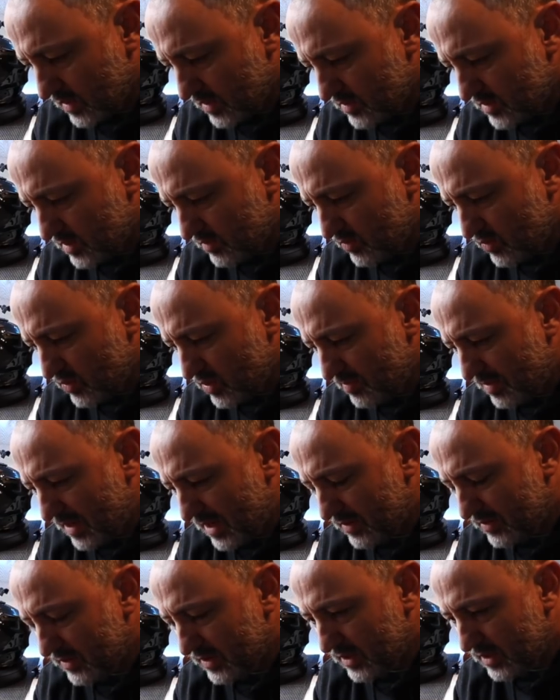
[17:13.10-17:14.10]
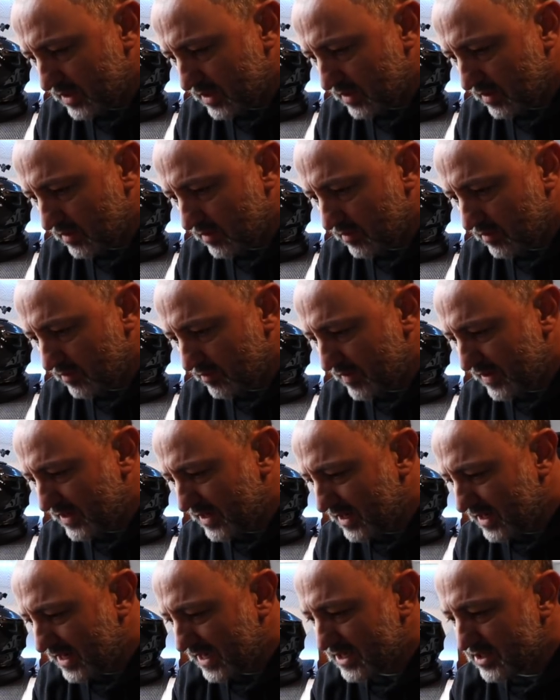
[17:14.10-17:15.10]
they're all about the
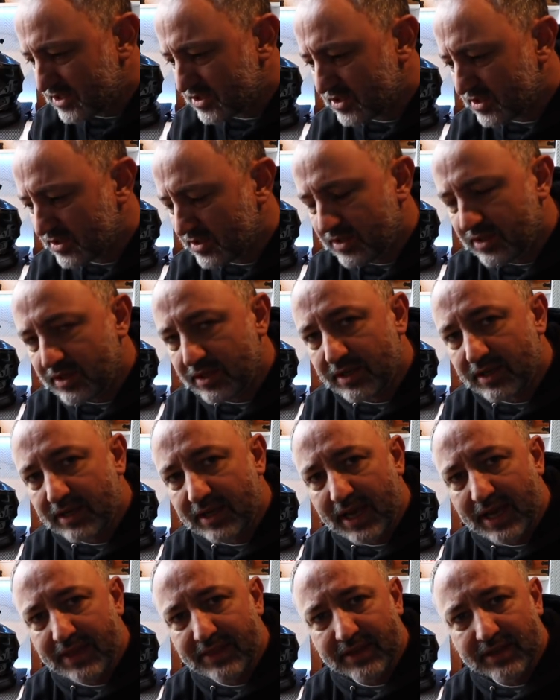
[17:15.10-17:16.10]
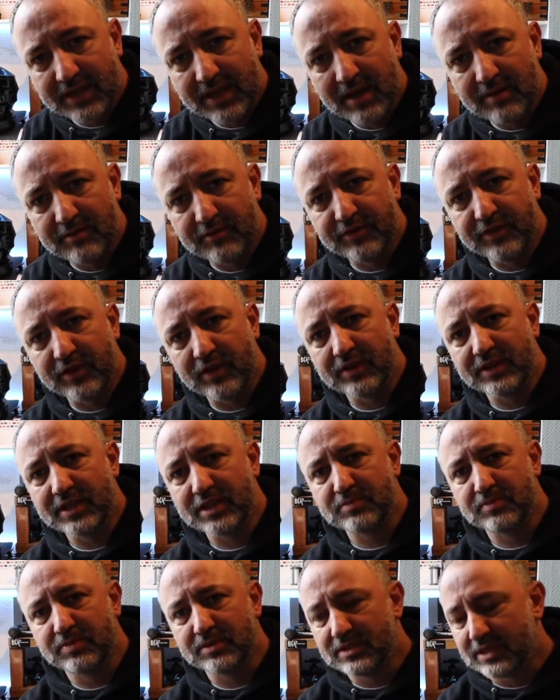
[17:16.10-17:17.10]
ventilation and the comfort on
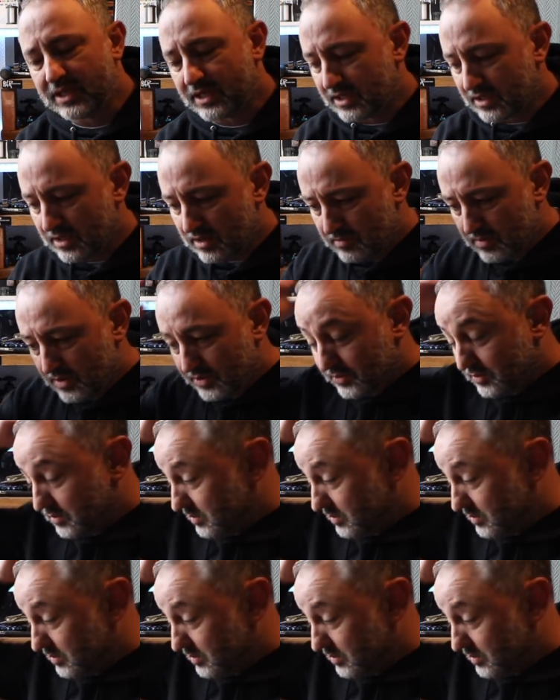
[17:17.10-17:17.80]
this particular model.